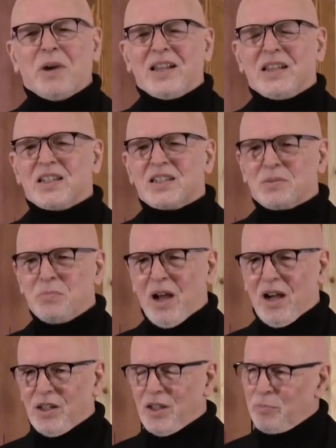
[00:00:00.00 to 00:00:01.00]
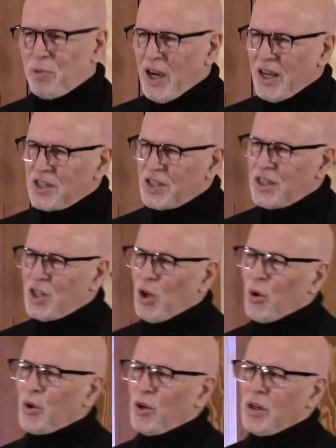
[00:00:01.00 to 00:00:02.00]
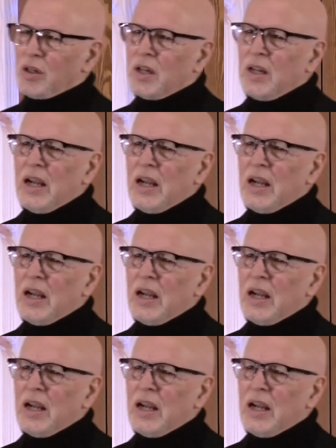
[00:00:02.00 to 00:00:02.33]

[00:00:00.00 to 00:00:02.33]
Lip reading: by the smell, the pungent odor